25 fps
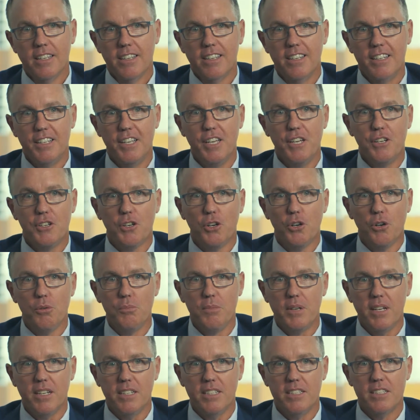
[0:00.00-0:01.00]
And he called
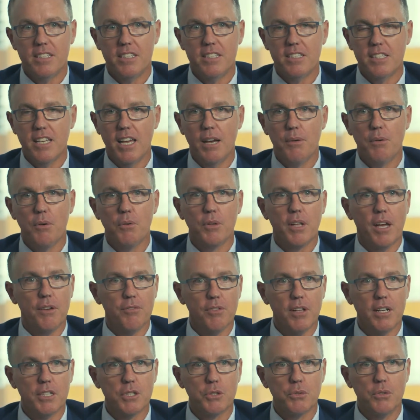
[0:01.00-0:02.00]
me and he said, Sam, I want to
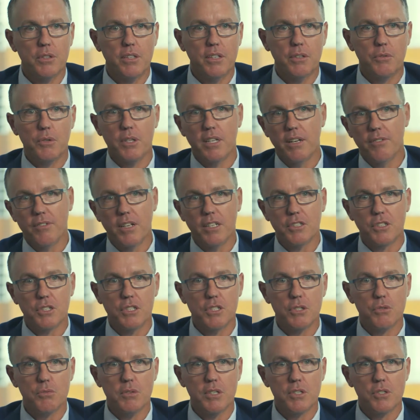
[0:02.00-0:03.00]
have lunch with you. We're going to have lunch at
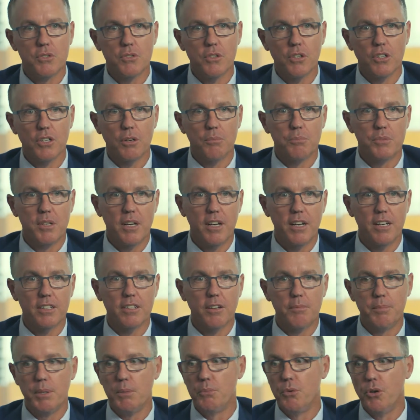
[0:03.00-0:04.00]
this restaurant. I'm down.
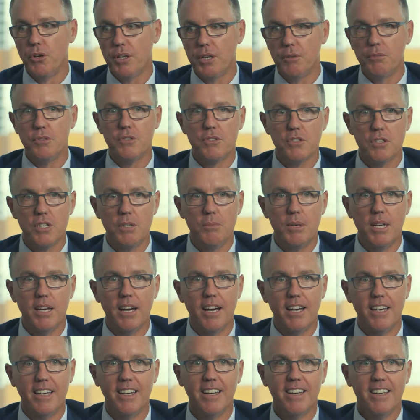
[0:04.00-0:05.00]
I've been working with
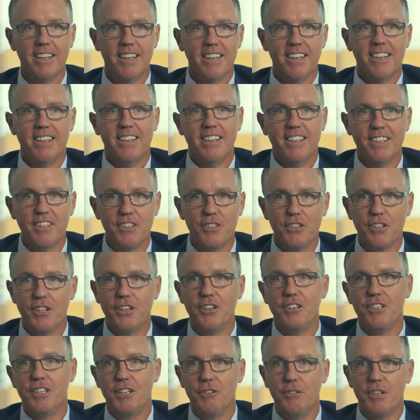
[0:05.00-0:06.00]
CBA. I thought,
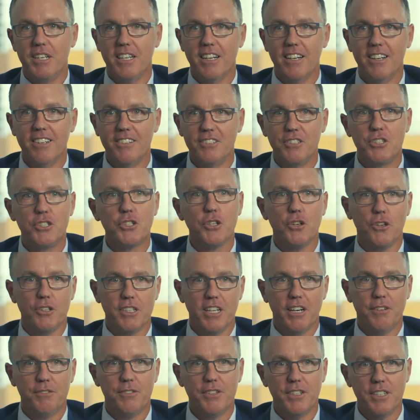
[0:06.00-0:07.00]
oh, here we go. And sure
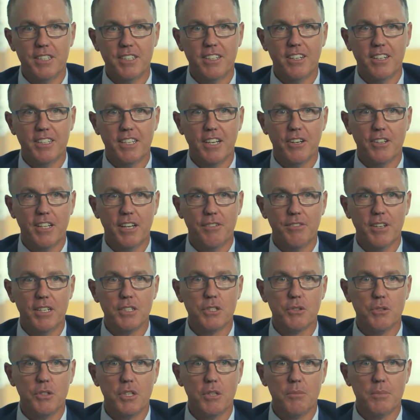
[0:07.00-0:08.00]
enough, I go and have
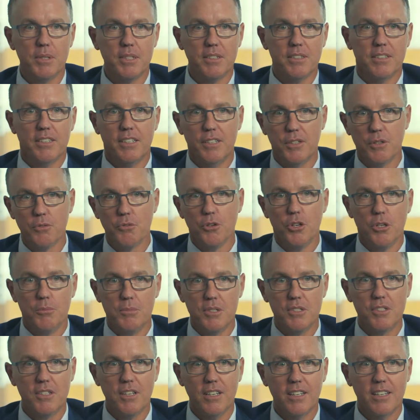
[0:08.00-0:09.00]
lunch with him, and in the room
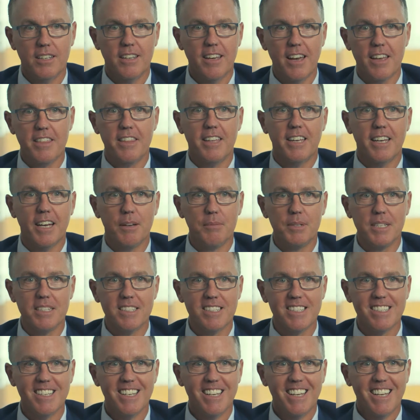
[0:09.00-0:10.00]
is Kathy
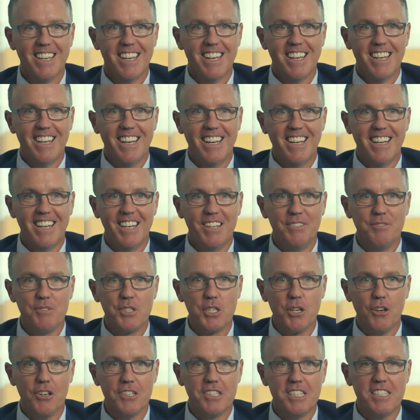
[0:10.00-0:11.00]
Cummings.
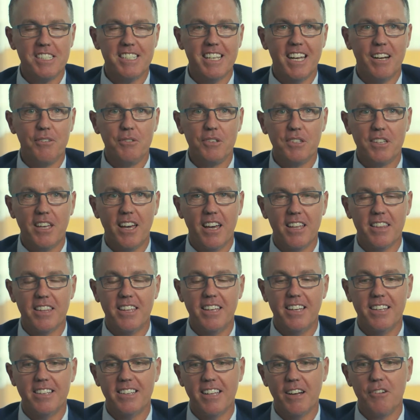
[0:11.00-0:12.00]
So I sit down with
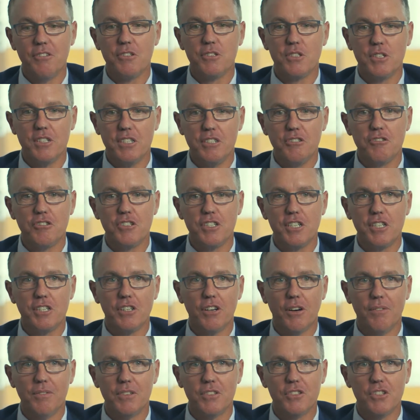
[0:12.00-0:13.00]
Kathy, and that was an interesting
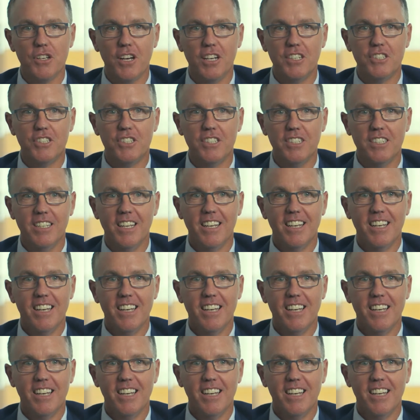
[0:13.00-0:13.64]
conversation.